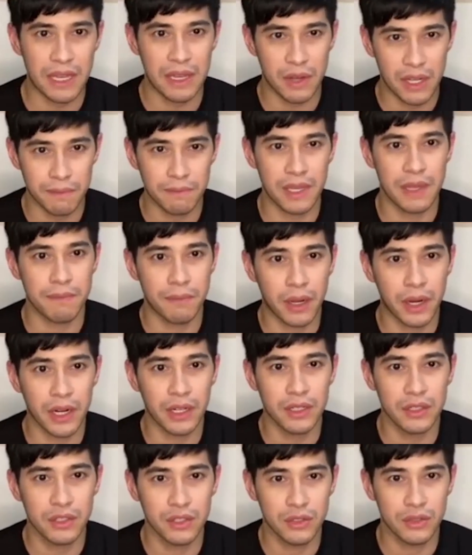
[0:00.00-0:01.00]
want my
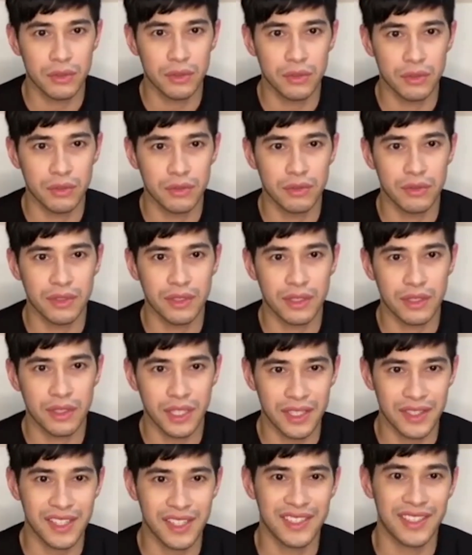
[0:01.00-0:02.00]
bar to
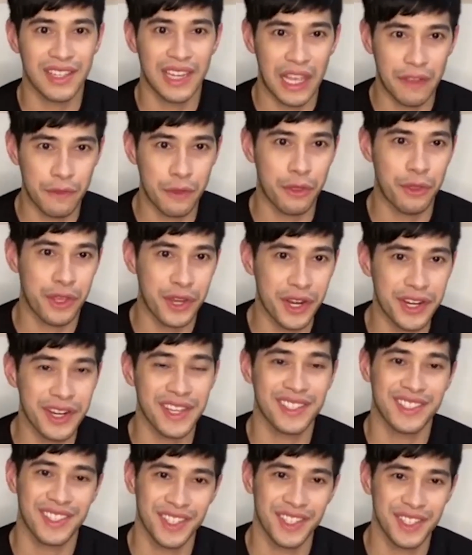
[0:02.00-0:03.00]
hit its eleventh year
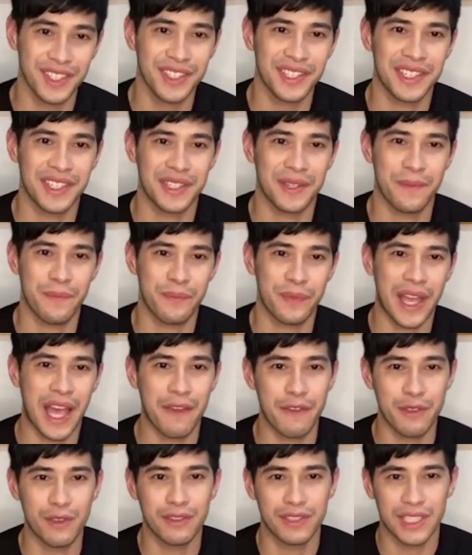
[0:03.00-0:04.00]
next year, um,
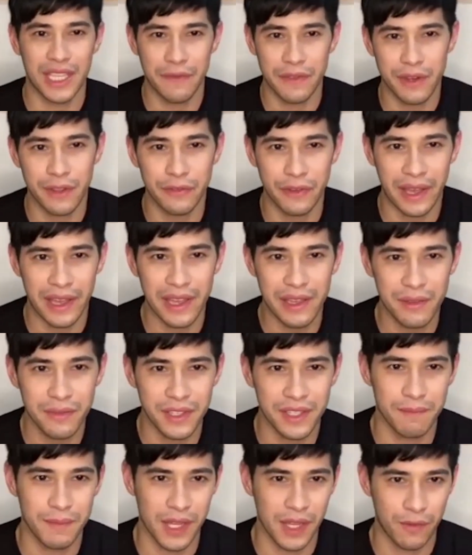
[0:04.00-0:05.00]
Avenue
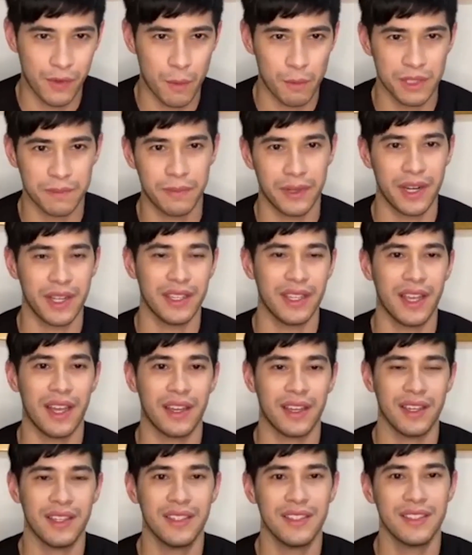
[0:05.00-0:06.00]
seventy-five in Via Pomposa,
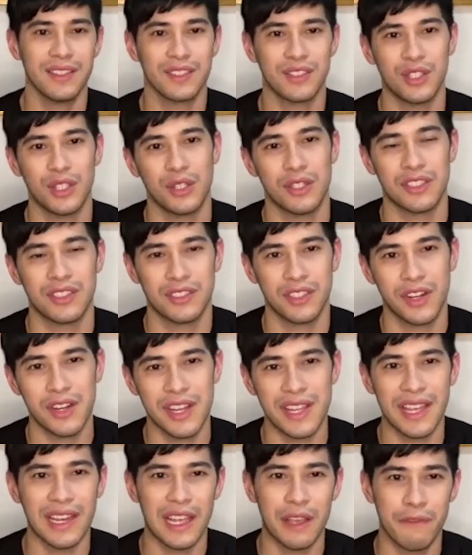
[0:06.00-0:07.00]
Parañaque. So it's
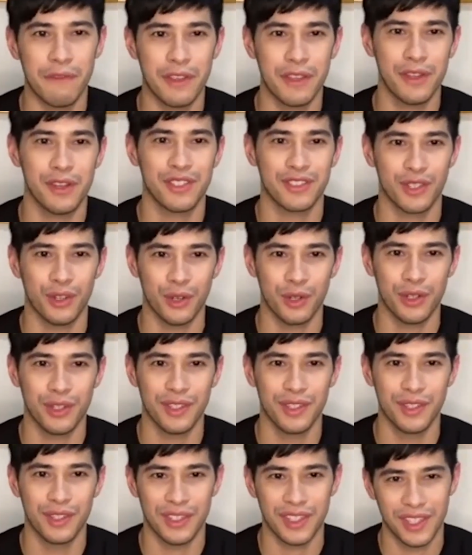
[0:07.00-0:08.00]
turning eleven years
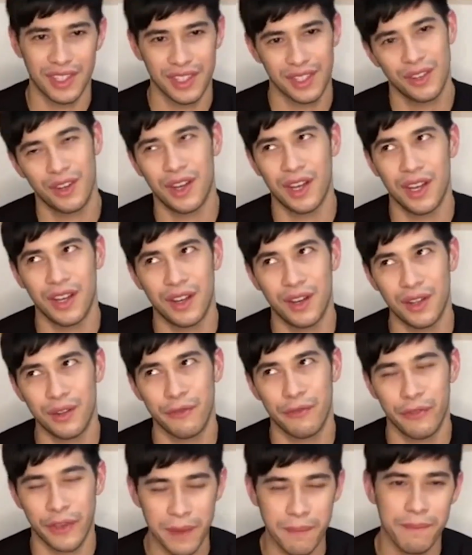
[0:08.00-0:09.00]
old uh,
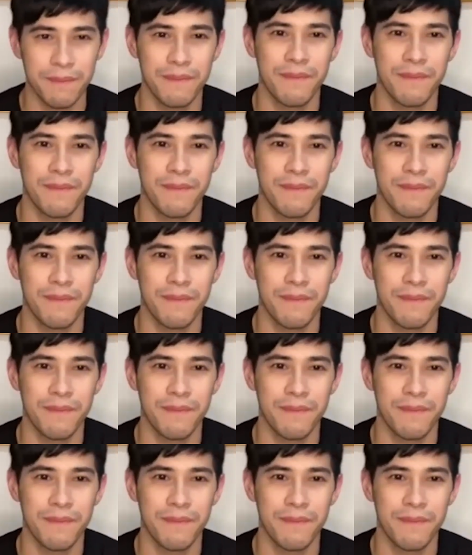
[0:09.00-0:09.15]
on Feb.